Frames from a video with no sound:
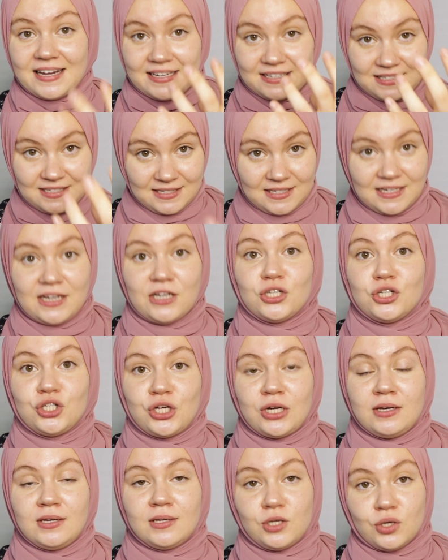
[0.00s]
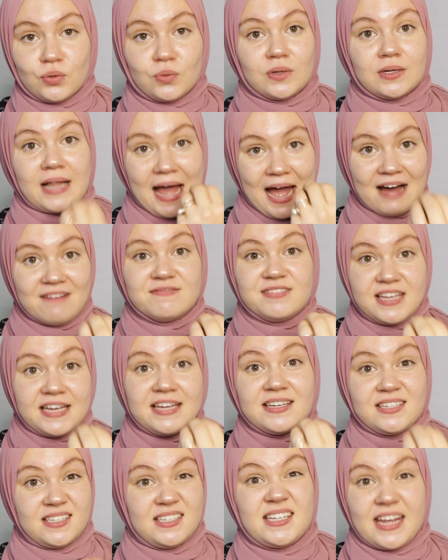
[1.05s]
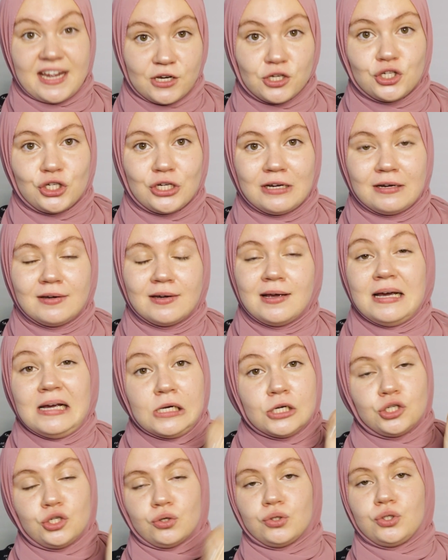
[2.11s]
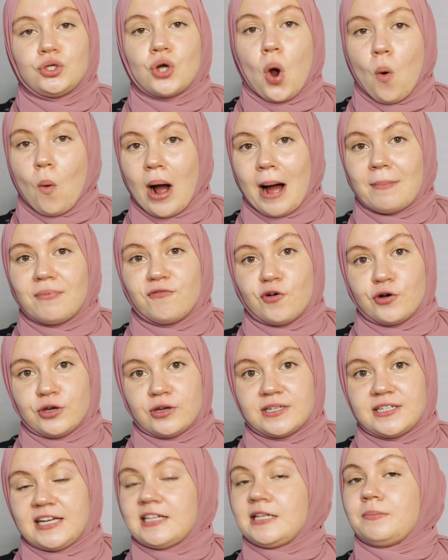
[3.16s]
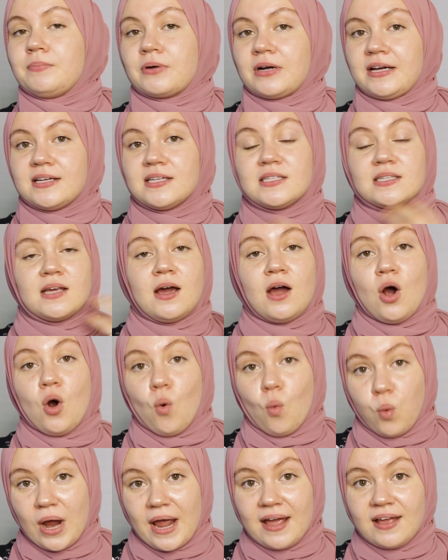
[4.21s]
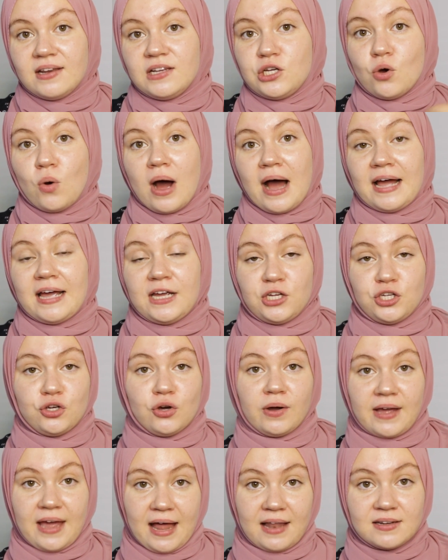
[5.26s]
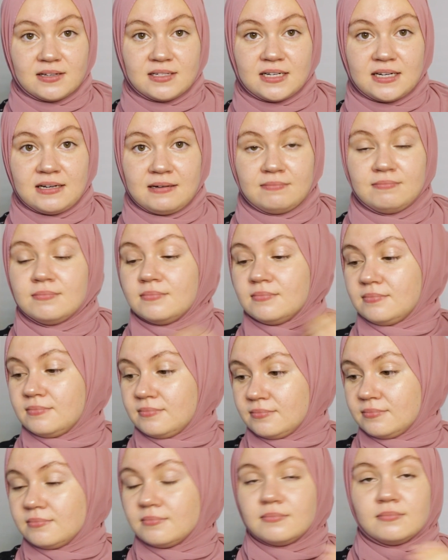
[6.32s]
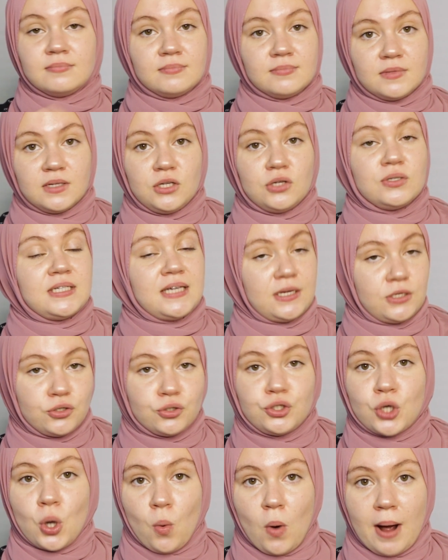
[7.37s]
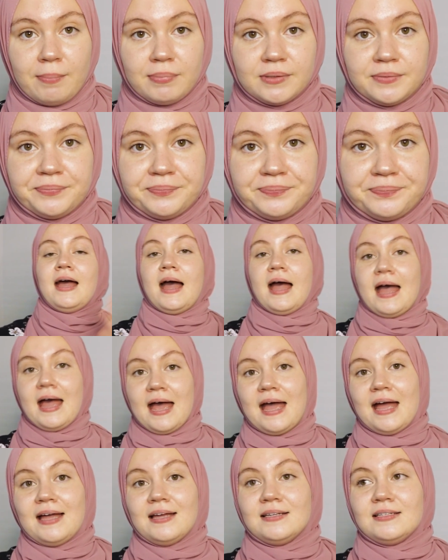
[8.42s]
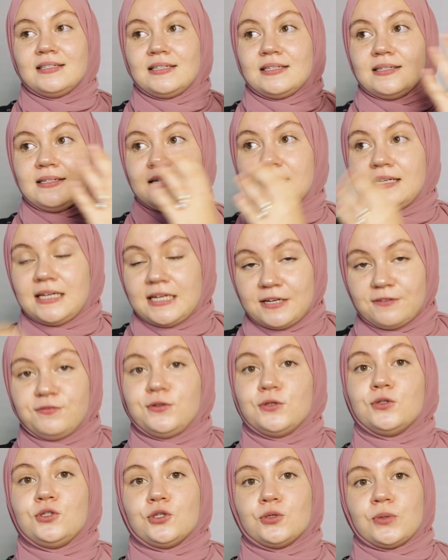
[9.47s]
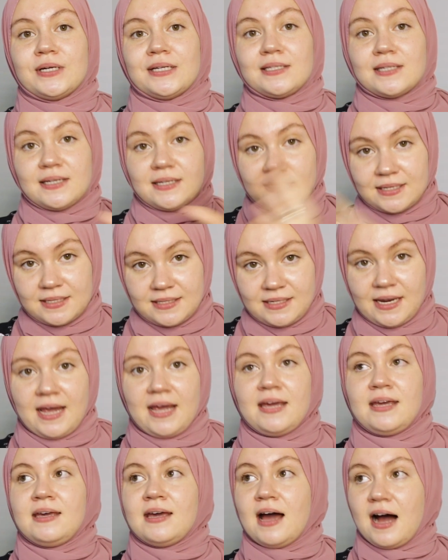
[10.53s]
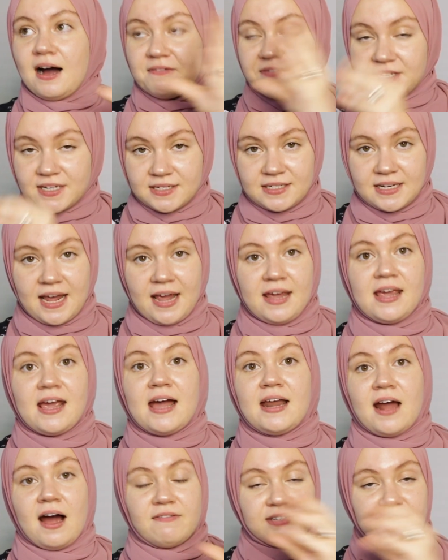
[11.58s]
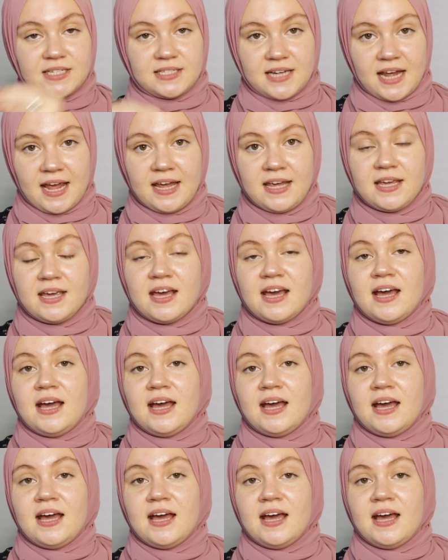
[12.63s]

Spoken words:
intention. You will have the intention to show up for your daily prayers. When you are in your calendar, you tend to show up. And if you do it day after day and after day,